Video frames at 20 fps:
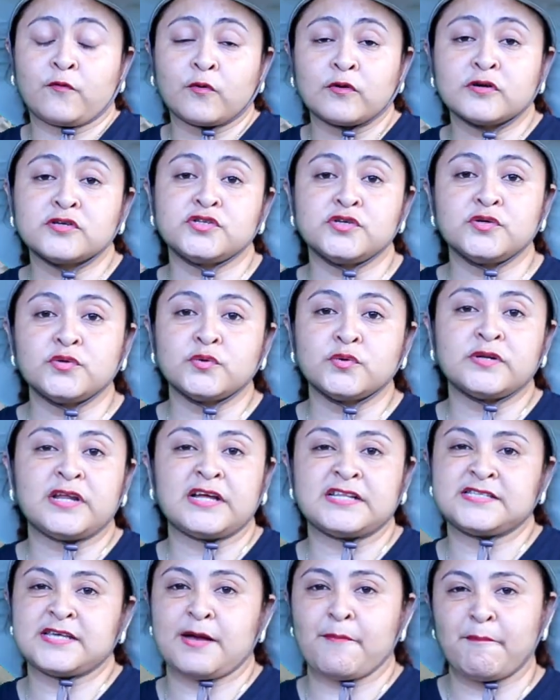course you know
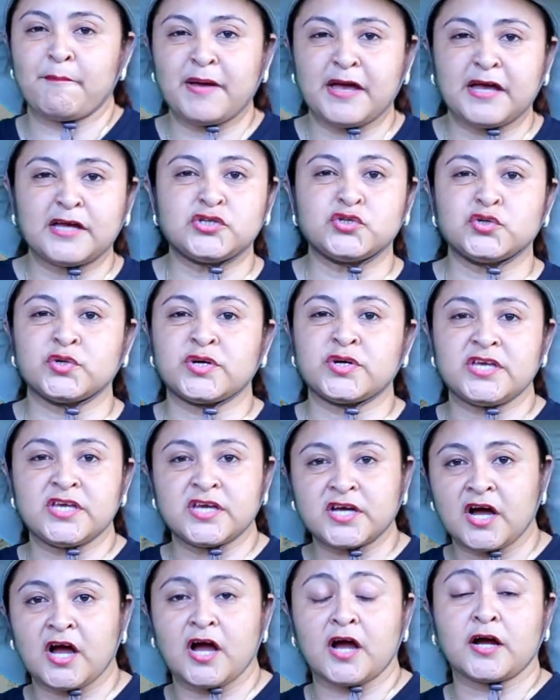that San Pedro,
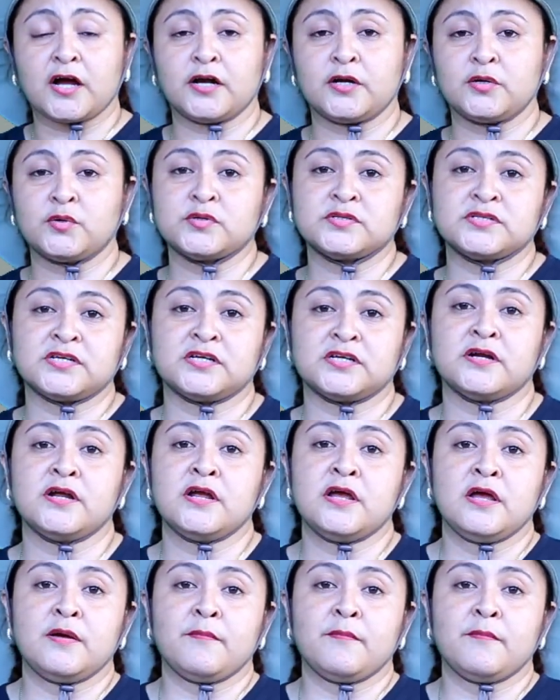Kikacar, those are